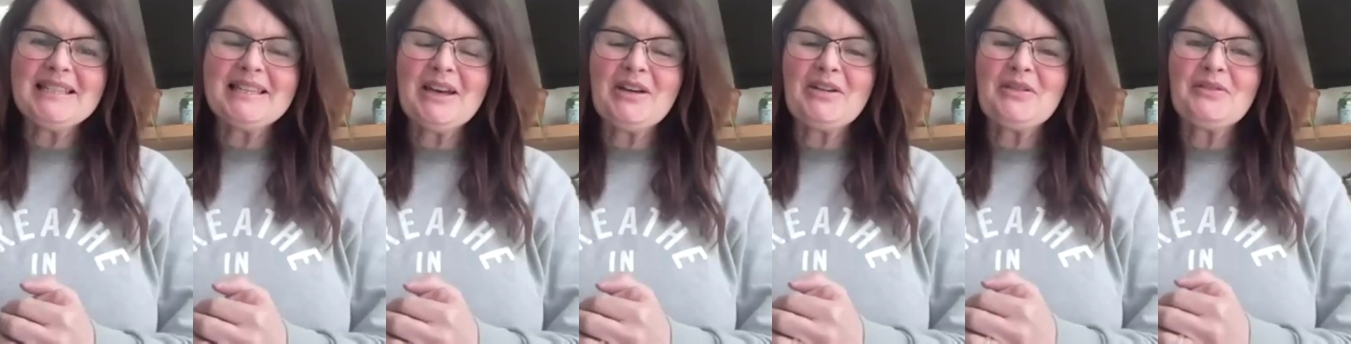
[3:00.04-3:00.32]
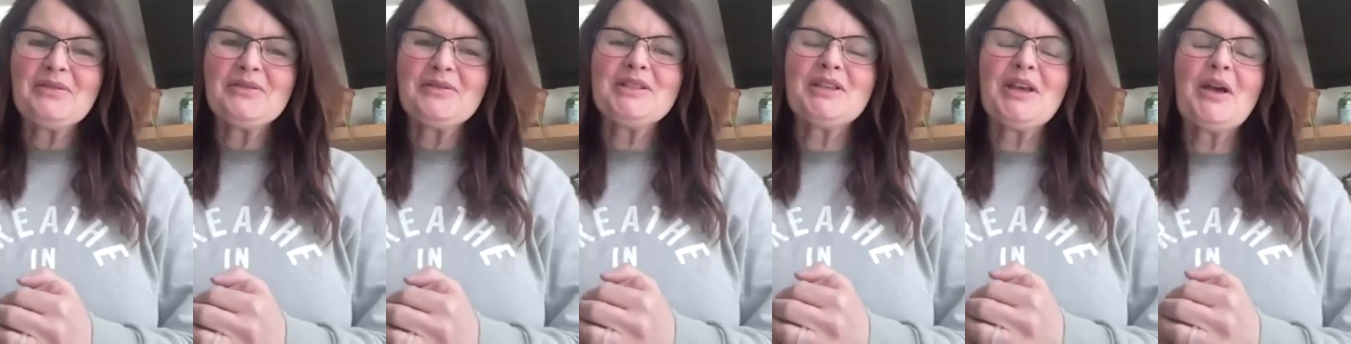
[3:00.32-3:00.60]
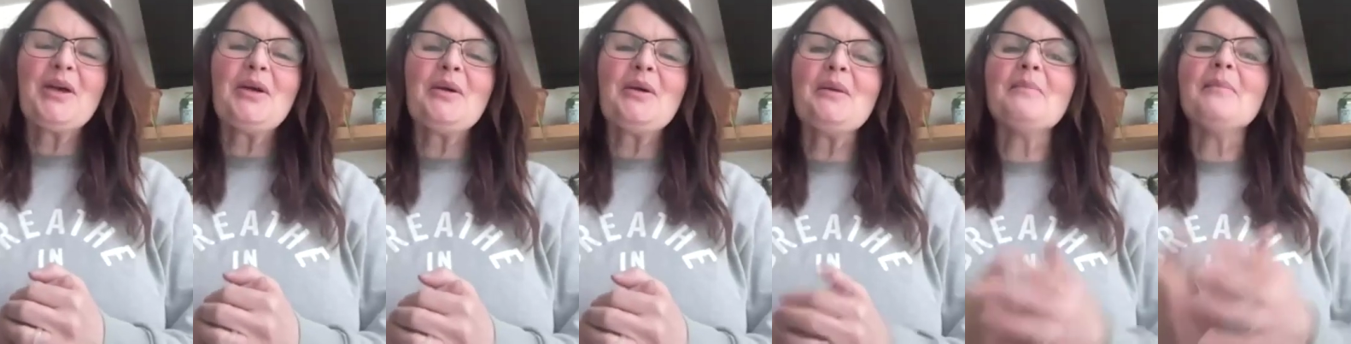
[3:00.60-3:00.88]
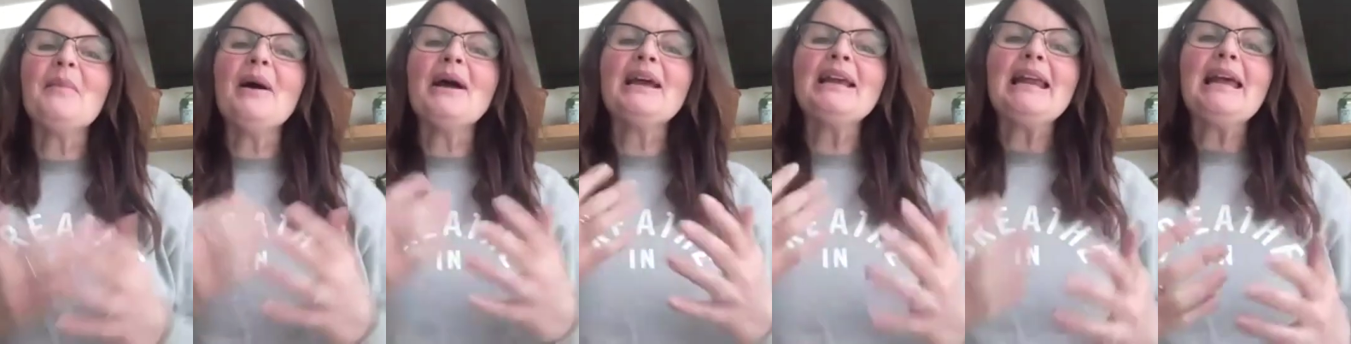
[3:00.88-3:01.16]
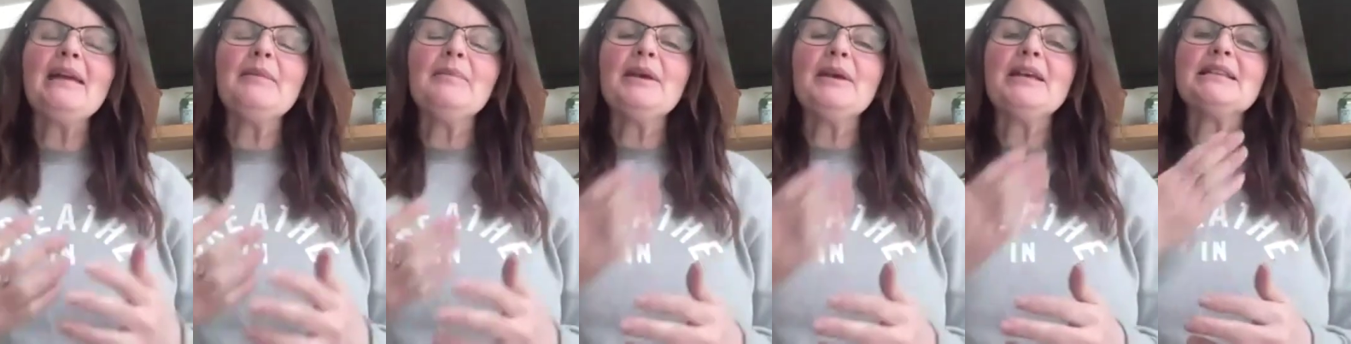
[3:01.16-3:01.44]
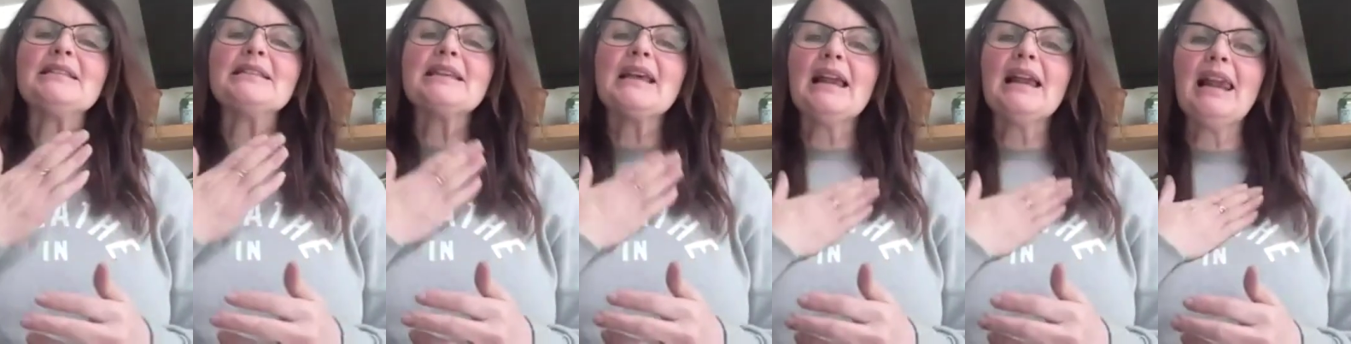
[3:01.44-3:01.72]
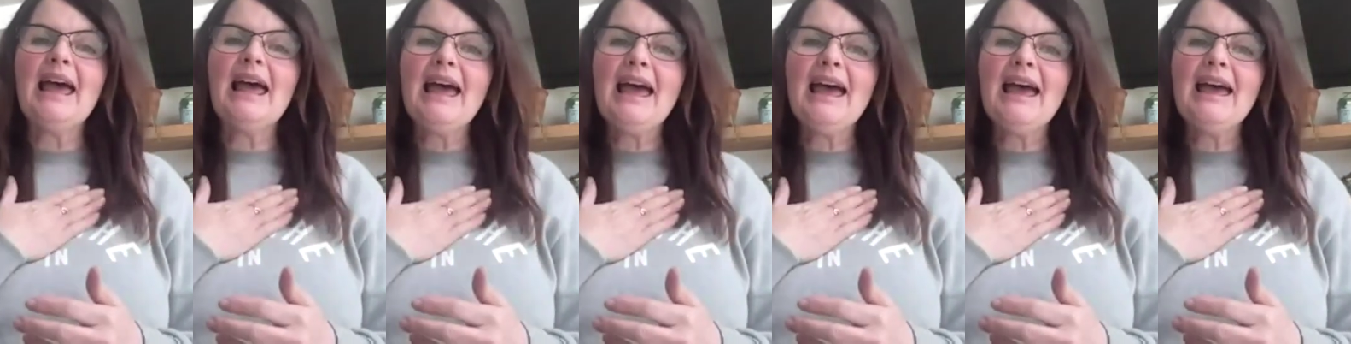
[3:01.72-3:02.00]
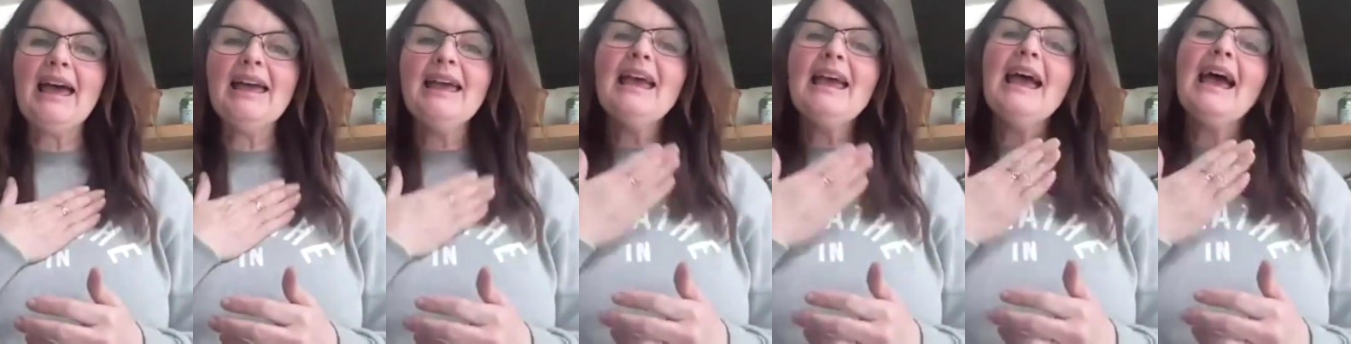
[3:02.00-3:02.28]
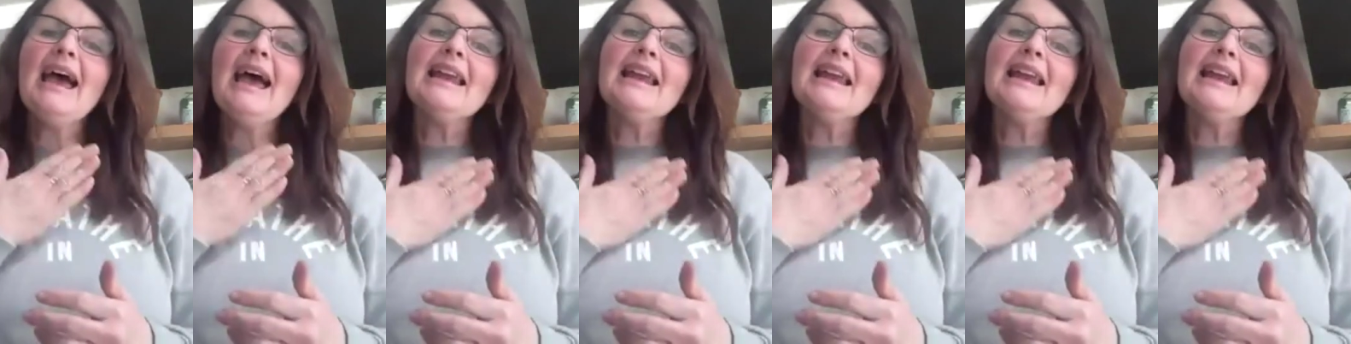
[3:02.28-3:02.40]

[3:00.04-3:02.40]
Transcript: myself. So my name is Claire,